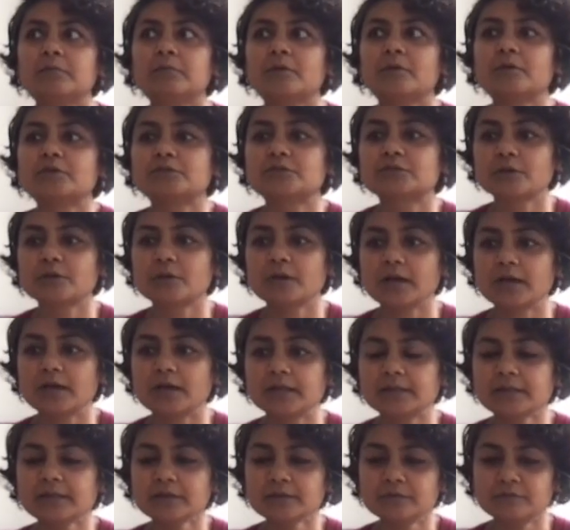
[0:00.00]
So I
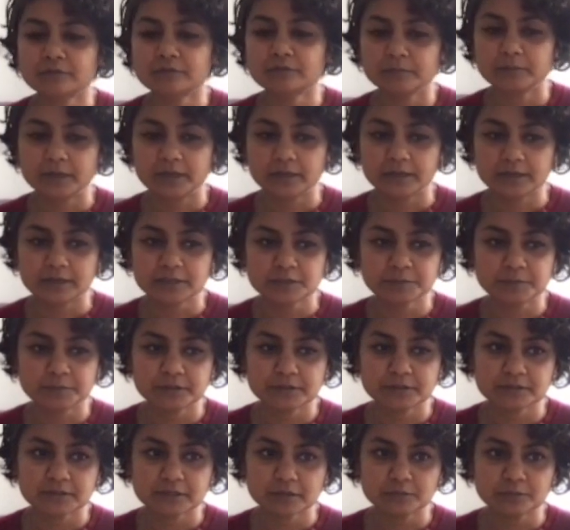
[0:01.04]
think from my
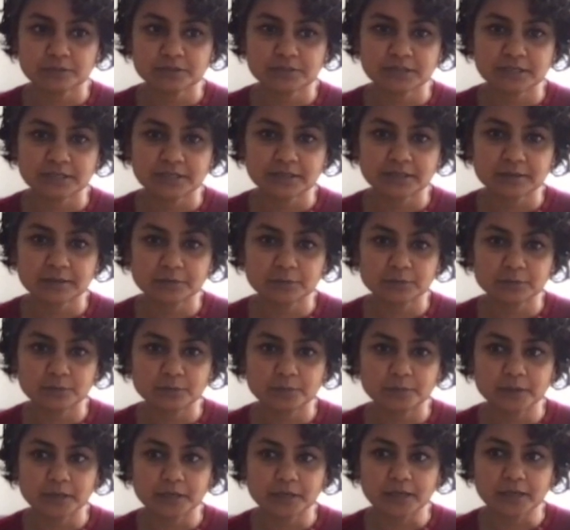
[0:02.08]
experience, I would say that
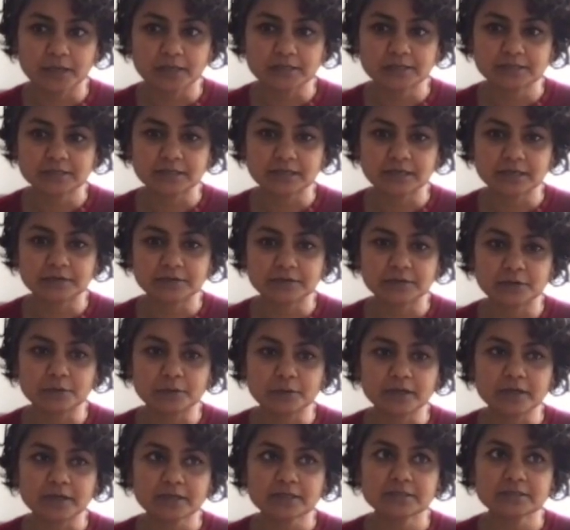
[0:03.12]
it
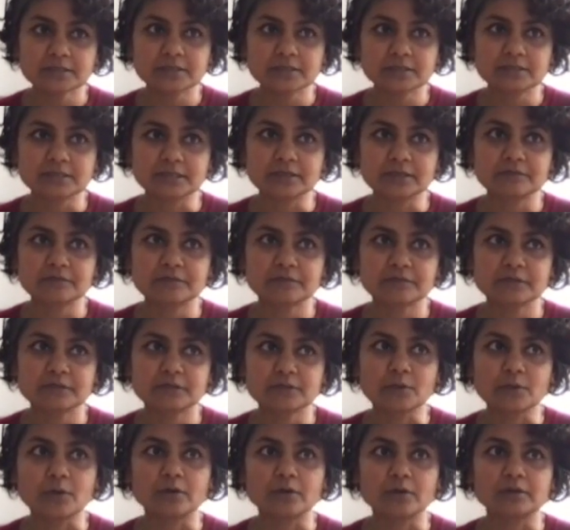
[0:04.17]
requires a
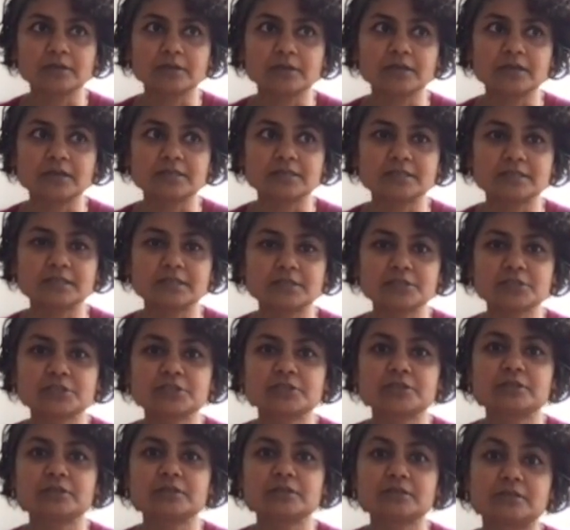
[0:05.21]
significant
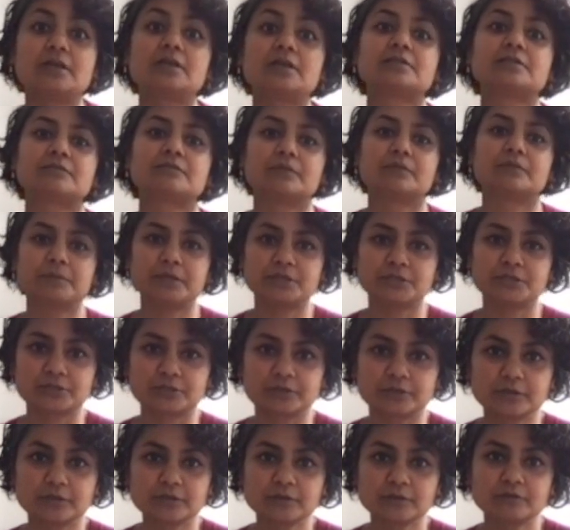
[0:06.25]
organizational
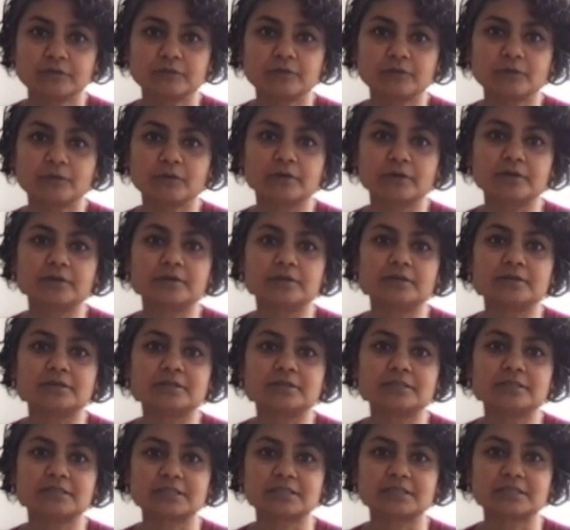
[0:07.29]
transformation for
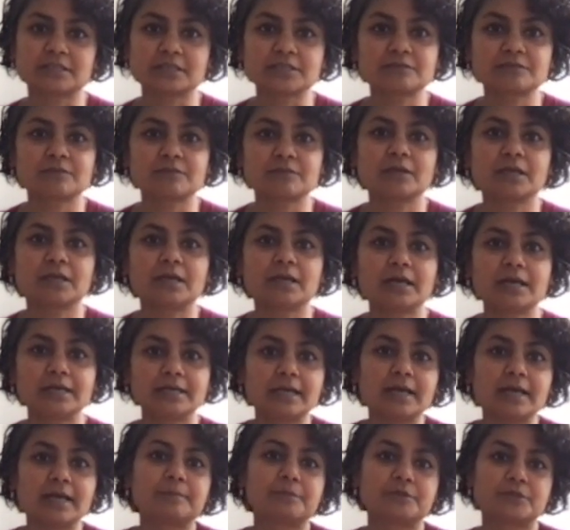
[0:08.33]
successful
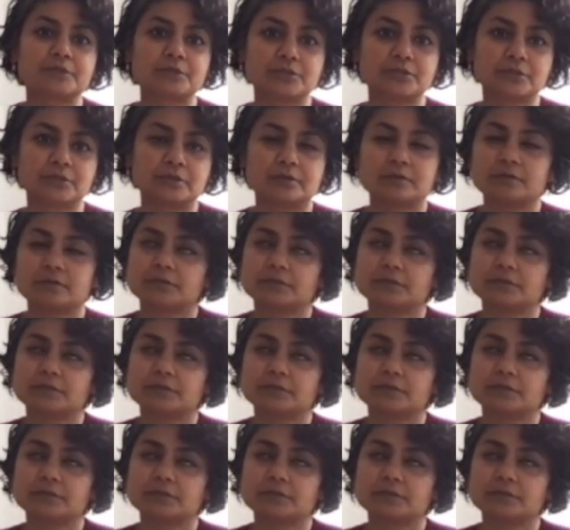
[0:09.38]
adoption